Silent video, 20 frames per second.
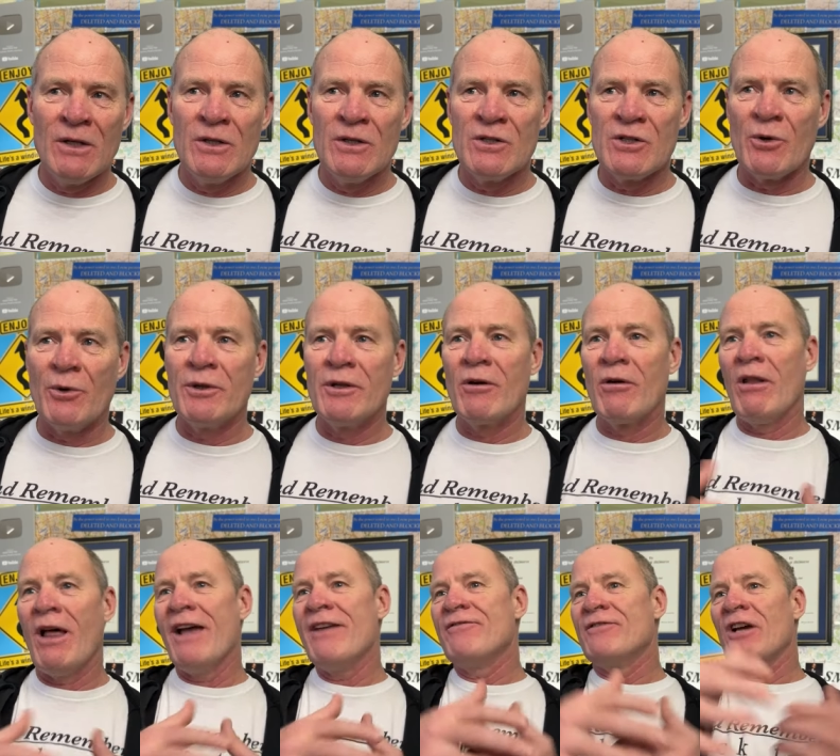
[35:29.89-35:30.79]
So, in their
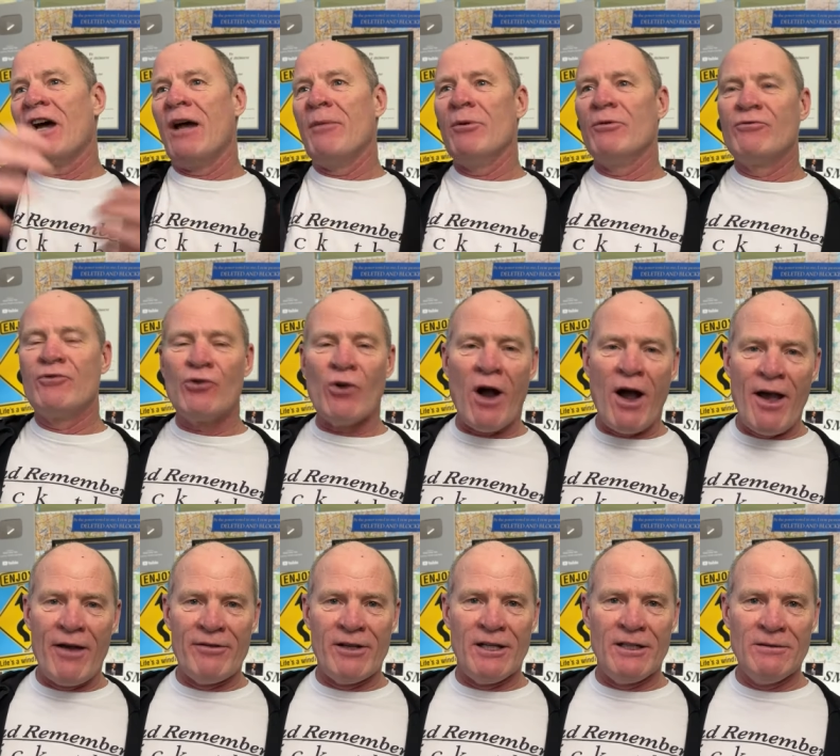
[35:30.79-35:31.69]
lifetime of
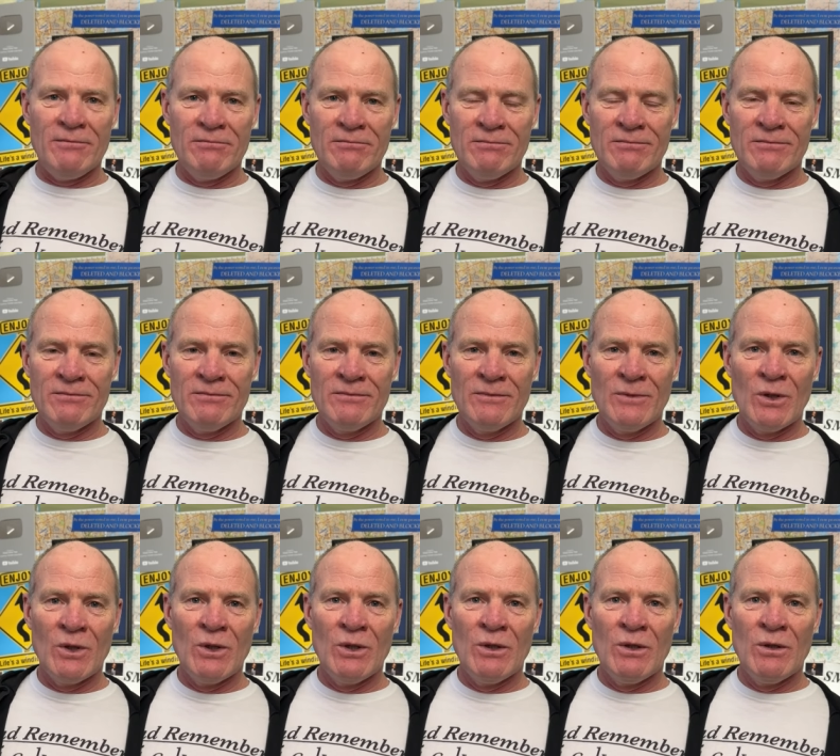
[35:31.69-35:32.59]
driving,
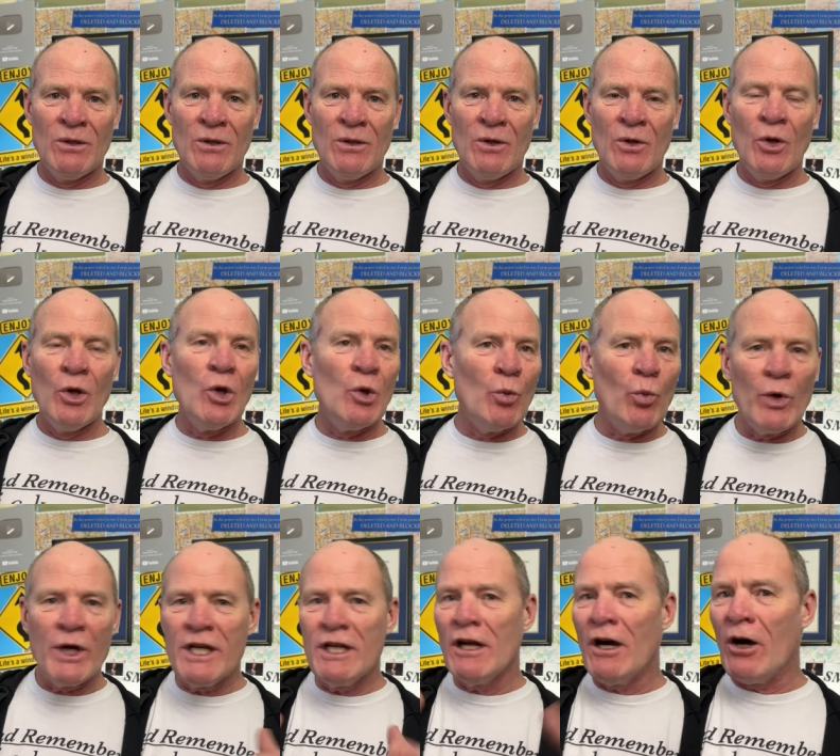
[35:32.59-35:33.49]

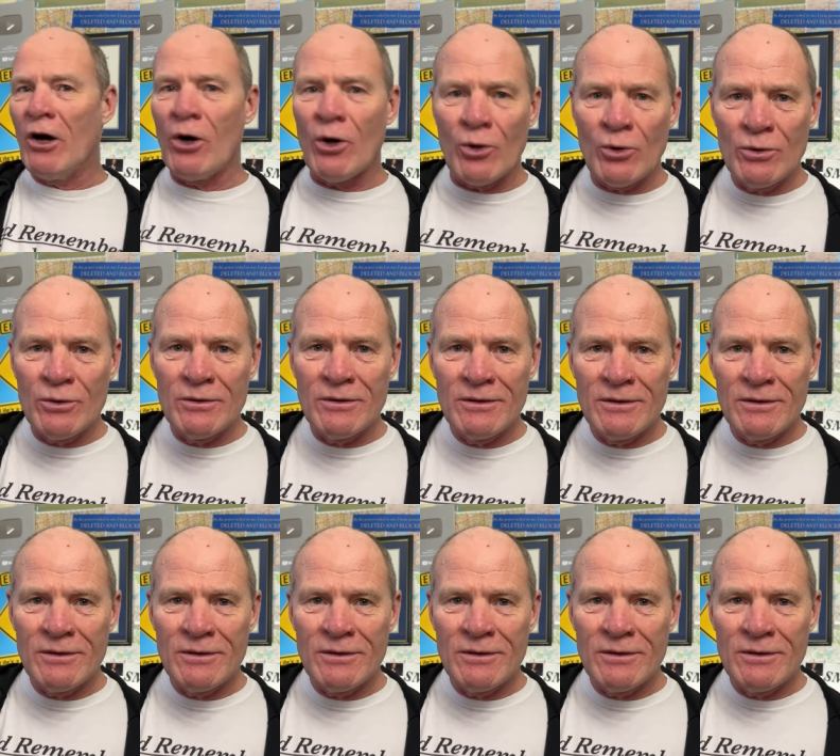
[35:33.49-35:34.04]
we know